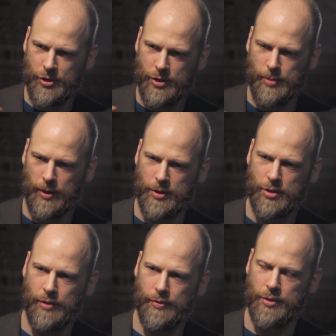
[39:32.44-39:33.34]
just below the
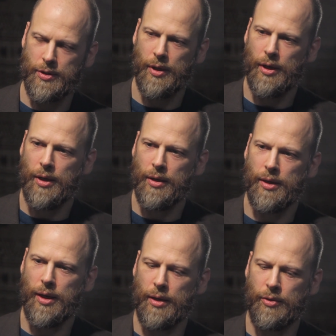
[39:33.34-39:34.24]
surface,
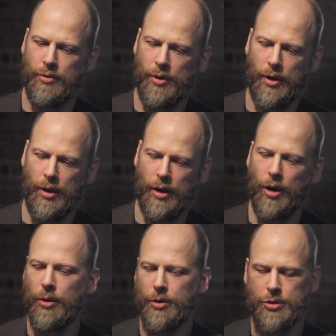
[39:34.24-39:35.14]
that
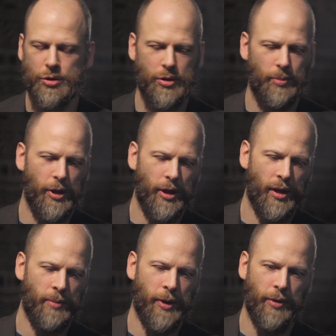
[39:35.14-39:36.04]
you're just
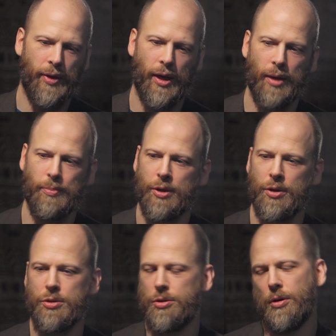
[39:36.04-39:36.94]
complaining about that
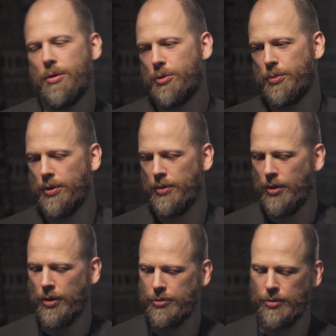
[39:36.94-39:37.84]
because you
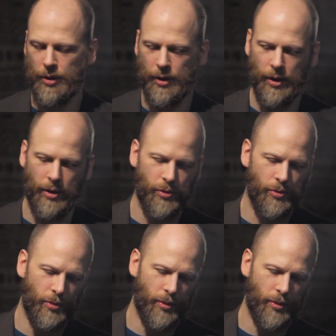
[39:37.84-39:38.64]
belong to the